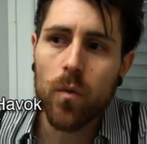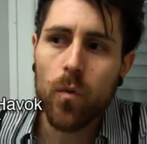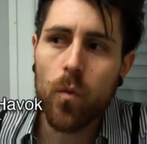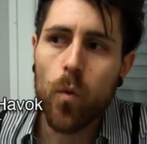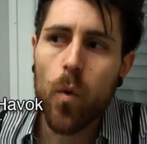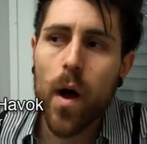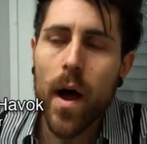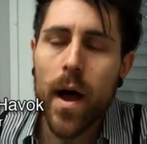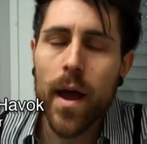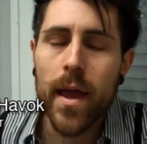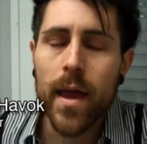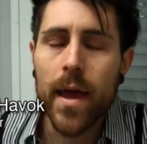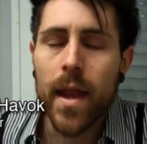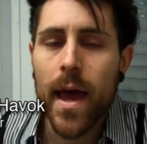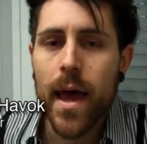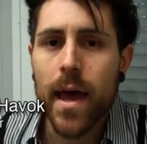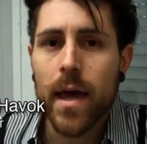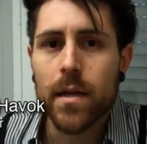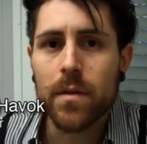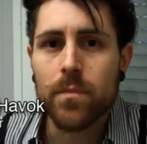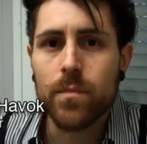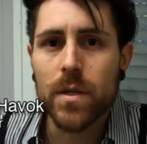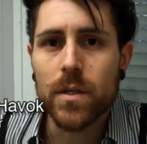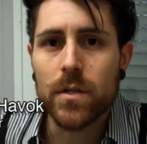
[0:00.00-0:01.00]
why it
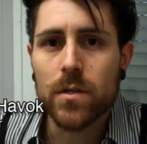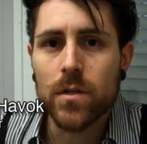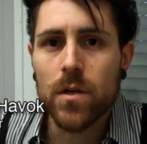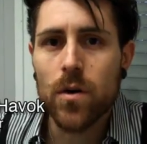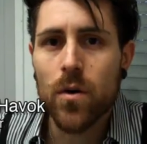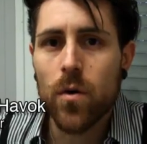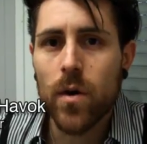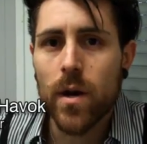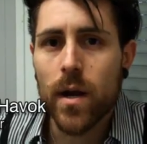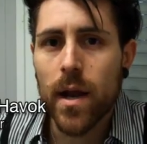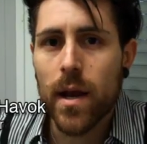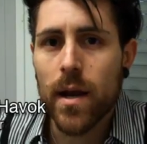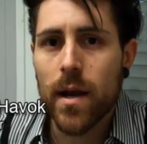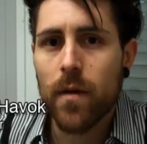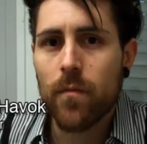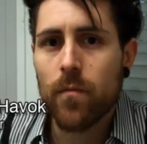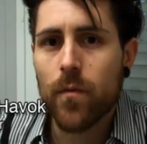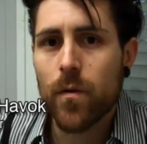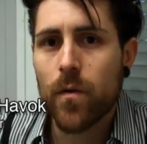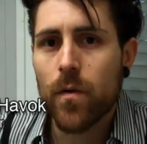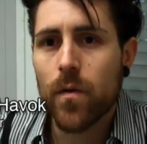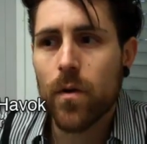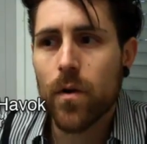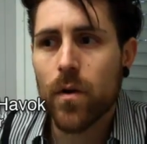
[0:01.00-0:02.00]
had to be so, and I
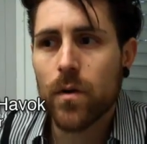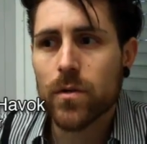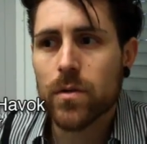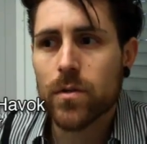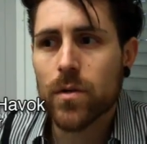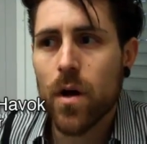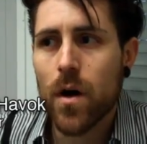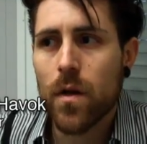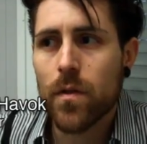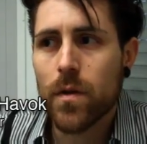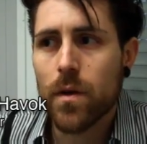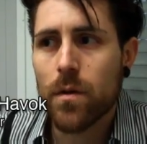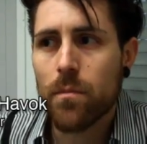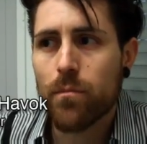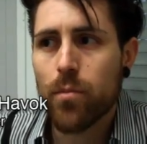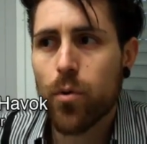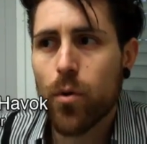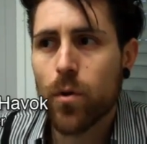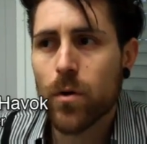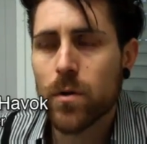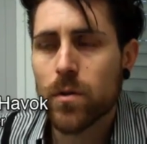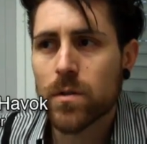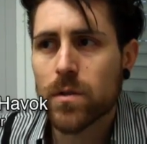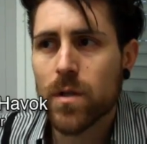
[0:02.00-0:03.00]
never saw the
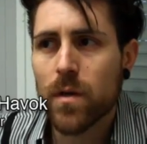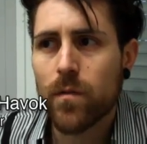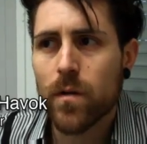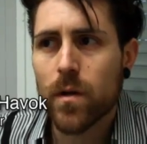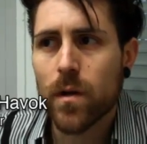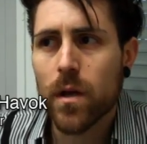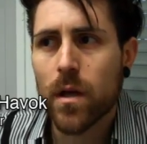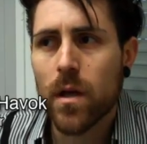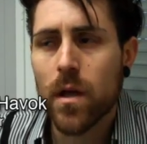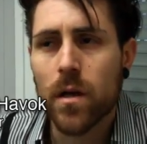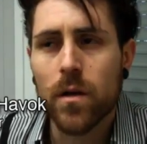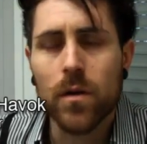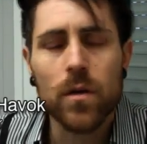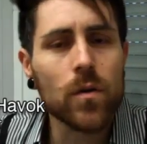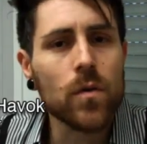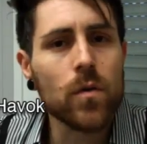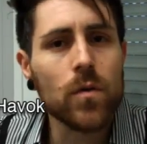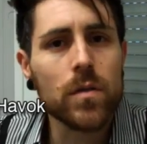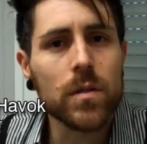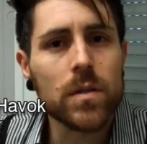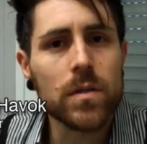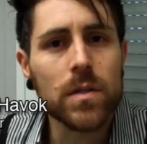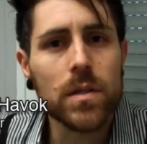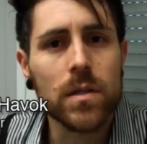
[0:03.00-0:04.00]
importance of it and could
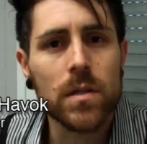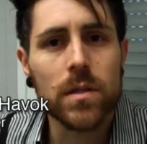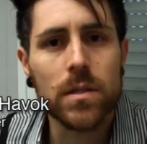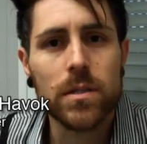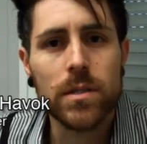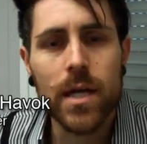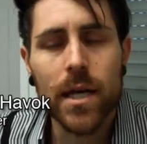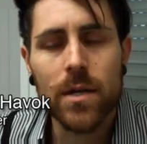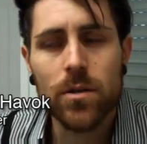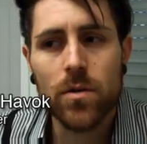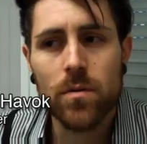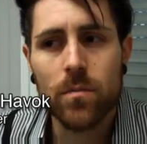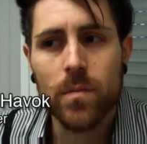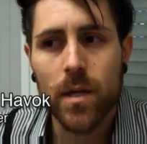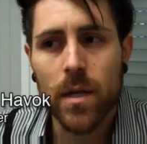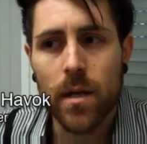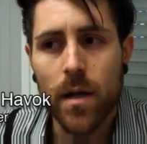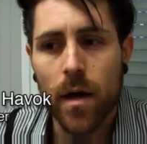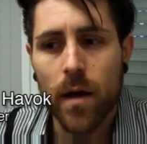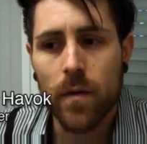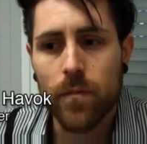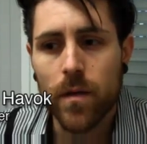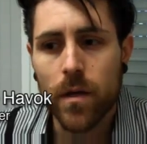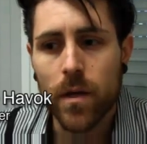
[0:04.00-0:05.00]
only see the
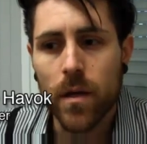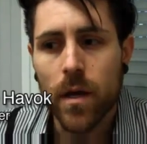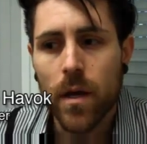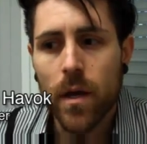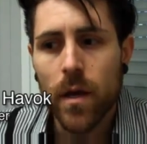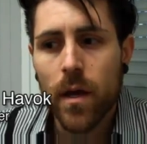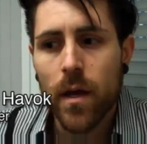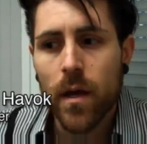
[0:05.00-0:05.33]
detriment of it.